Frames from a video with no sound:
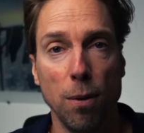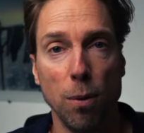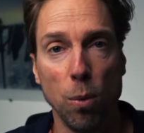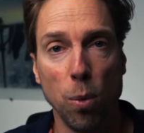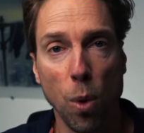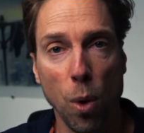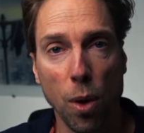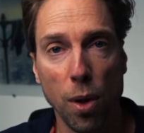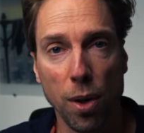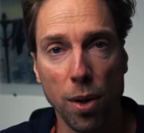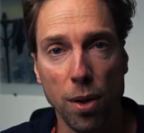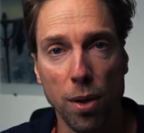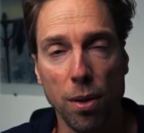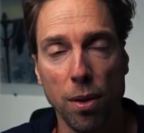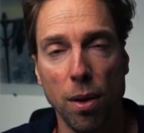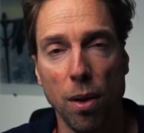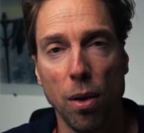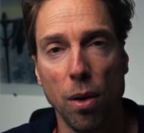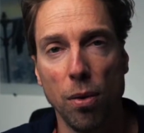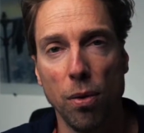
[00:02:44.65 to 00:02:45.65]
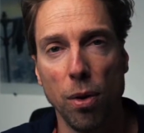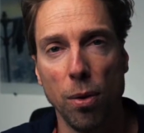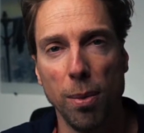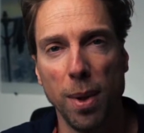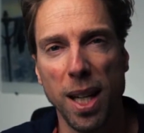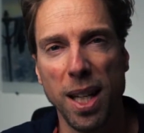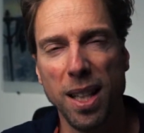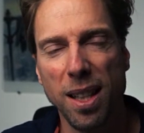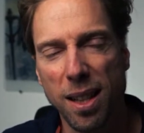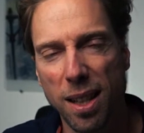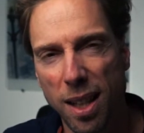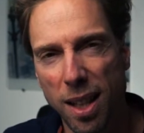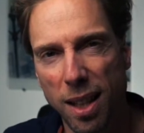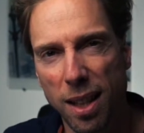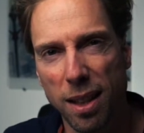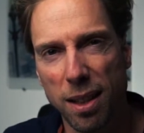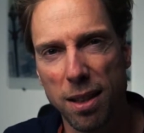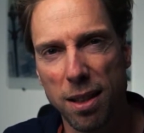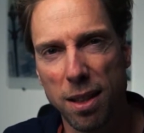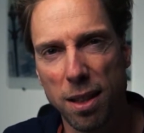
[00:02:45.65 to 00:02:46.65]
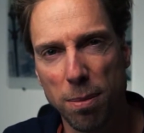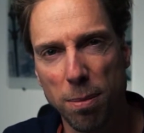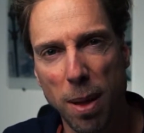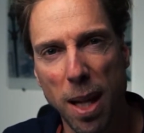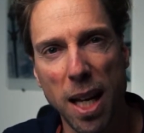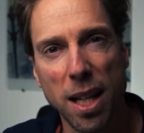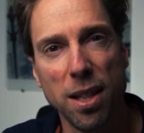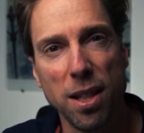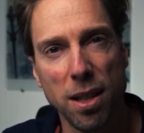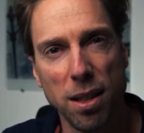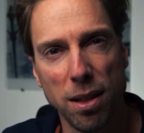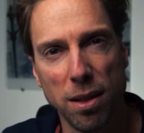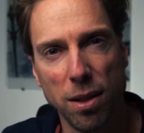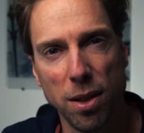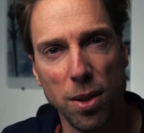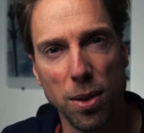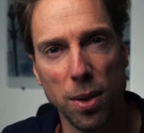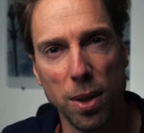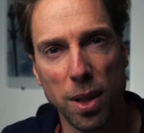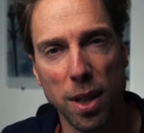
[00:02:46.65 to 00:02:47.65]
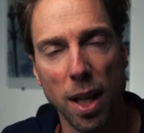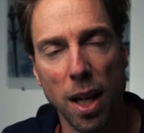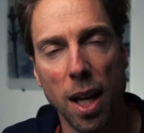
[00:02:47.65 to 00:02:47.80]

water or from anything splashing to it,